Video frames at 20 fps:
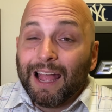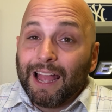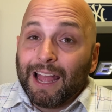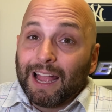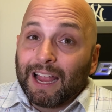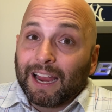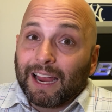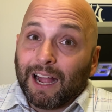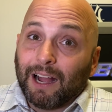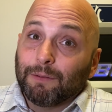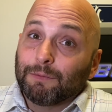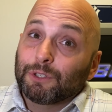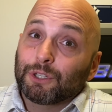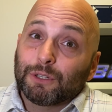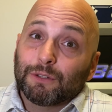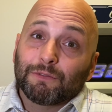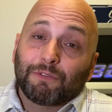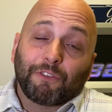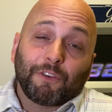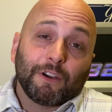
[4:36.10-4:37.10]
come
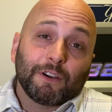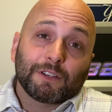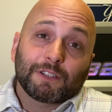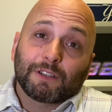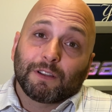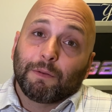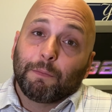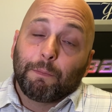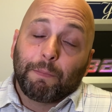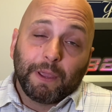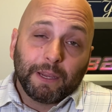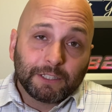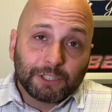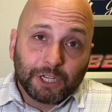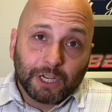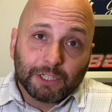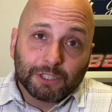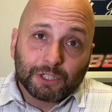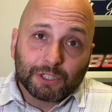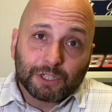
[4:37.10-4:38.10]
June 1st, big
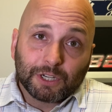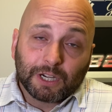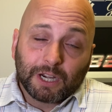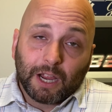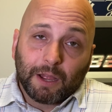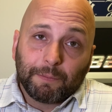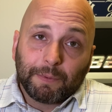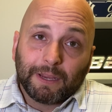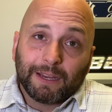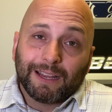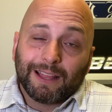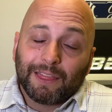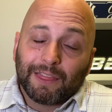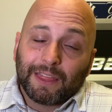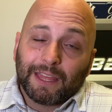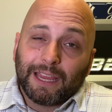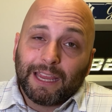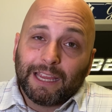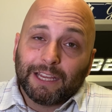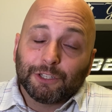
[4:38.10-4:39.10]
changes are coming.
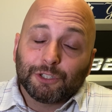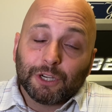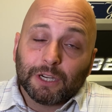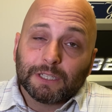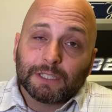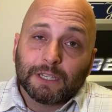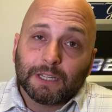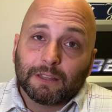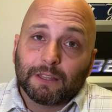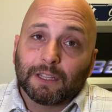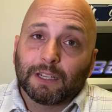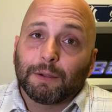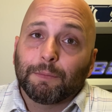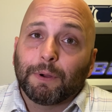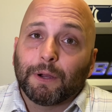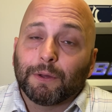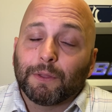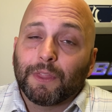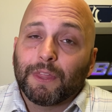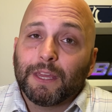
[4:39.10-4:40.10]
The interesting thing
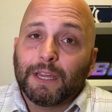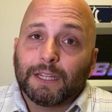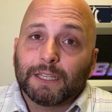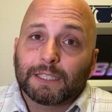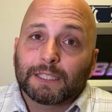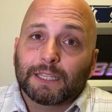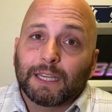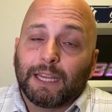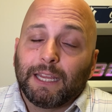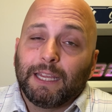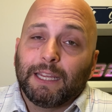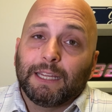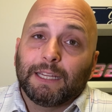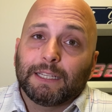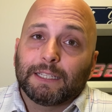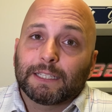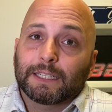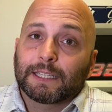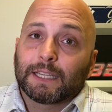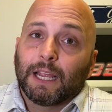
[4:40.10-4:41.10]
about this
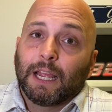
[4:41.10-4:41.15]
is